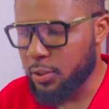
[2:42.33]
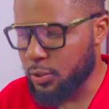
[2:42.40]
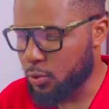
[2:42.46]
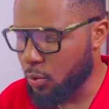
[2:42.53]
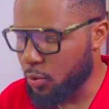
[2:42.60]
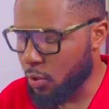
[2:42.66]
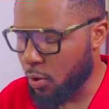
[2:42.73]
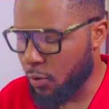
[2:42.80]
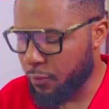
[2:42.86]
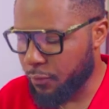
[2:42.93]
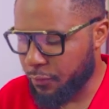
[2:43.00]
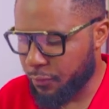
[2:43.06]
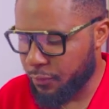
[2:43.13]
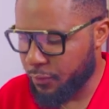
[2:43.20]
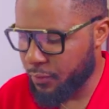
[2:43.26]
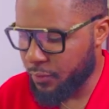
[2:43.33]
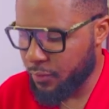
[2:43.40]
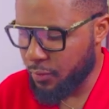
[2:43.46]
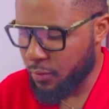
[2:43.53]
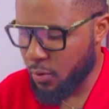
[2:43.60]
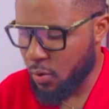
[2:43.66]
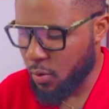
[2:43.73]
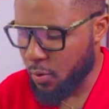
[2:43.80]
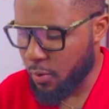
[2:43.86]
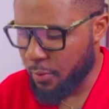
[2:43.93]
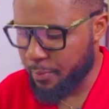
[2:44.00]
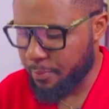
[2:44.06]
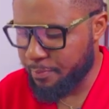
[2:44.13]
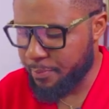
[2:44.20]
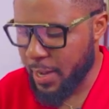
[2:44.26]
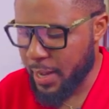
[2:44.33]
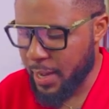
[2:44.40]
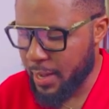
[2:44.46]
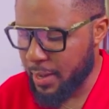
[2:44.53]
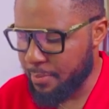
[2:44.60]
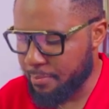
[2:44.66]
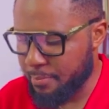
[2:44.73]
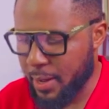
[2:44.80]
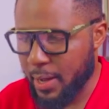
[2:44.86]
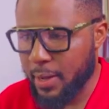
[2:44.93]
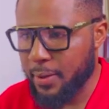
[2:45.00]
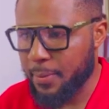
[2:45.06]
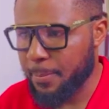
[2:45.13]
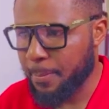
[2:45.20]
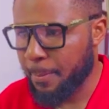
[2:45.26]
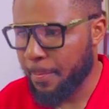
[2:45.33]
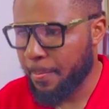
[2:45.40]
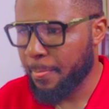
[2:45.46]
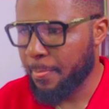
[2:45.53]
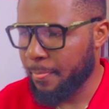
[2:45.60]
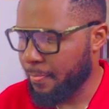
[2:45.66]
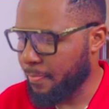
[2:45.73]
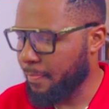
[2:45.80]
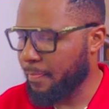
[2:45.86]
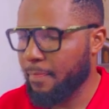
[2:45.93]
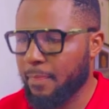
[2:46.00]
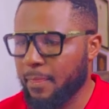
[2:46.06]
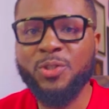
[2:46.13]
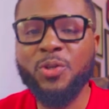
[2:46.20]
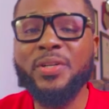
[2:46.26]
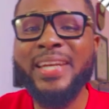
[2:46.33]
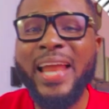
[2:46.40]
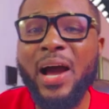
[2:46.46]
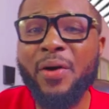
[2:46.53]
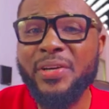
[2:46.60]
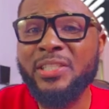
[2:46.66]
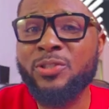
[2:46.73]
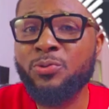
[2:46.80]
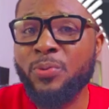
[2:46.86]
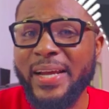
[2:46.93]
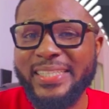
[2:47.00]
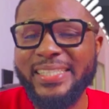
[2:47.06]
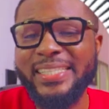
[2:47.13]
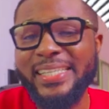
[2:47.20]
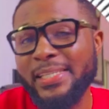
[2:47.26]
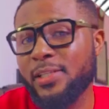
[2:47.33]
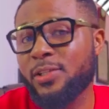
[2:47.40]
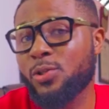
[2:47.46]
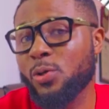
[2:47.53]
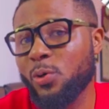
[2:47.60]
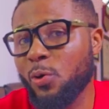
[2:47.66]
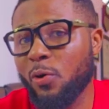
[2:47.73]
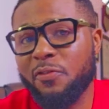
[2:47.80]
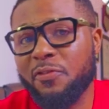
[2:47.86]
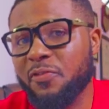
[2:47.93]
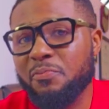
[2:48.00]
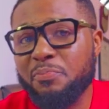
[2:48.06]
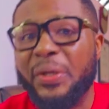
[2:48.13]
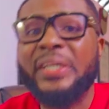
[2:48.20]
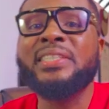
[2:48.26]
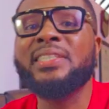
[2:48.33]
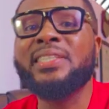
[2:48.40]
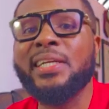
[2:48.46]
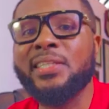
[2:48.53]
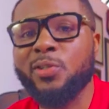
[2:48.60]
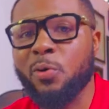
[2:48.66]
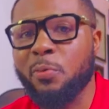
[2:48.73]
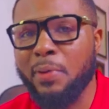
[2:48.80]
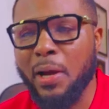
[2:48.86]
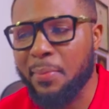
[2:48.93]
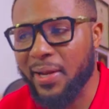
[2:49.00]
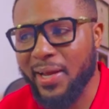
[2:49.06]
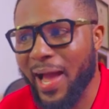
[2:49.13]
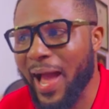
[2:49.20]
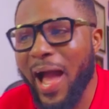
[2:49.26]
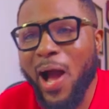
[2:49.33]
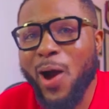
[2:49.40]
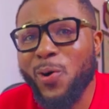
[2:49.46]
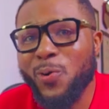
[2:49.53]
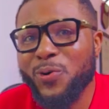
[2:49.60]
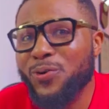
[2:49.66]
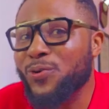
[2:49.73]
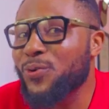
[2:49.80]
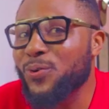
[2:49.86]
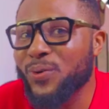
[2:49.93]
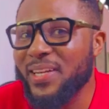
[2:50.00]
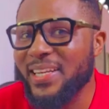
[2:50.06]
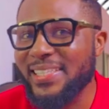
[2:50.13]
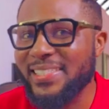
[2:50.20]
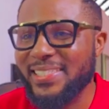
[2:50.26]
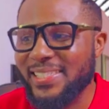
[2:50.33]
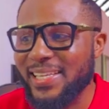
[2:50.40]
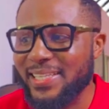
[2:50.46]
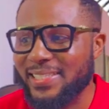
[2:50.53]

in the tone of Obama. So now it's writing in the tone of President Obama. How cool is